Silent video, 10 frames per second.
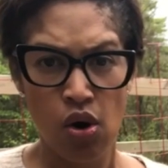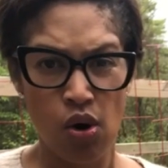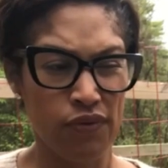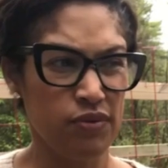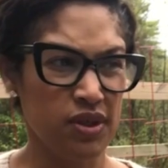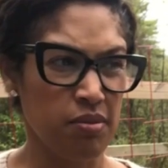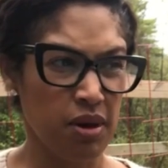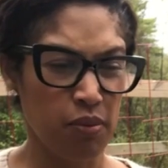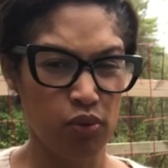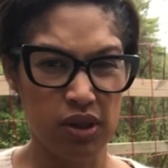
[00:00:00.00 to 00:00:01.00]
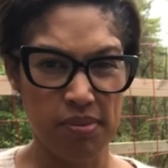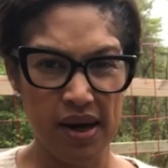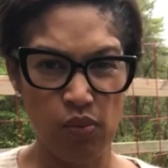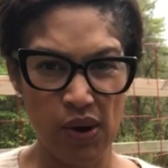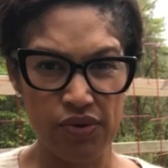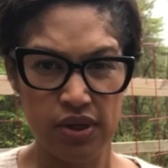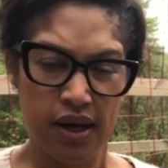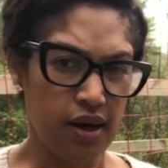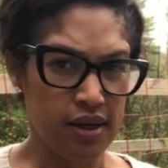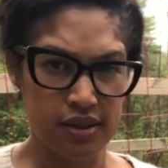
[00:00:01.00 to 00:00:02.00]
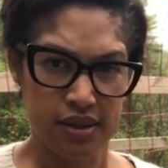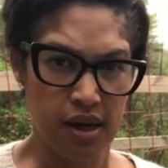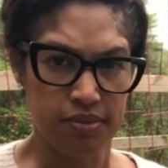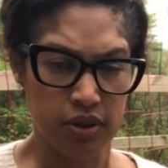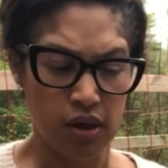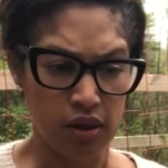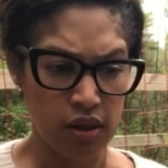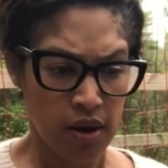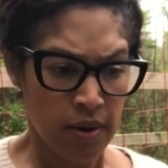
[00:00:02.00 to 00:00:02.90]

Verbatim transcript: Or if it was gonna be a really bad weather day, I just kept it on.